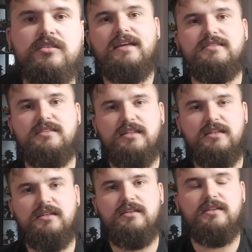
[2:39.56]
is
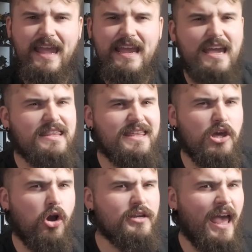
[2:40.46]
the
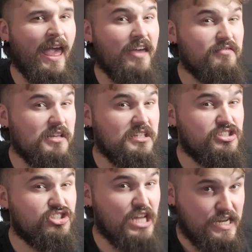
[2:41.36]
Atheon Heavy
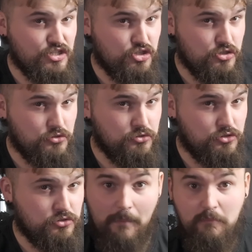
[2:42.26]

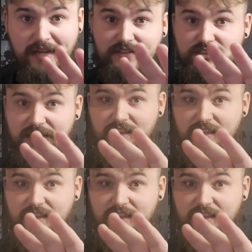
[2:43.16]
Sentinels. I might have said